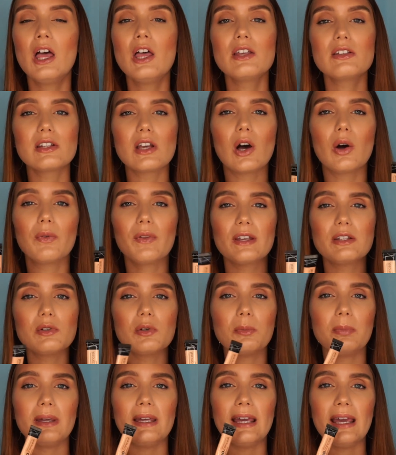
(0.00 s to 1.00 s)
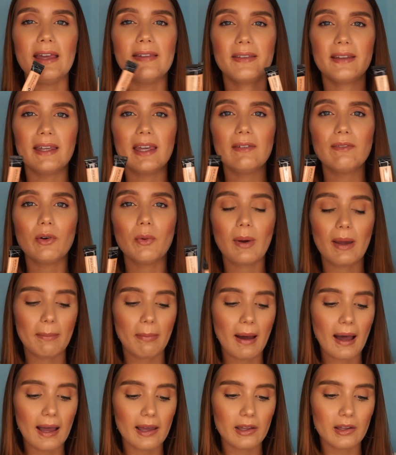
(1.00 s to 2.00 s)
So this will be in the giveaway
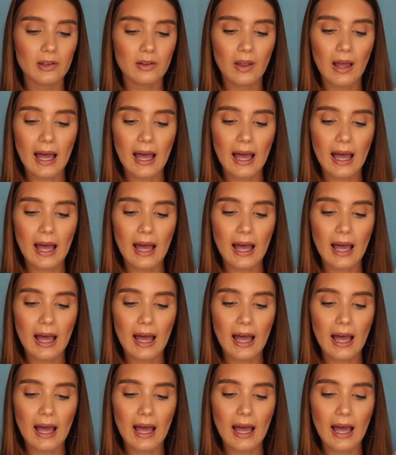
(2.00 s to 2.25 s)
pile.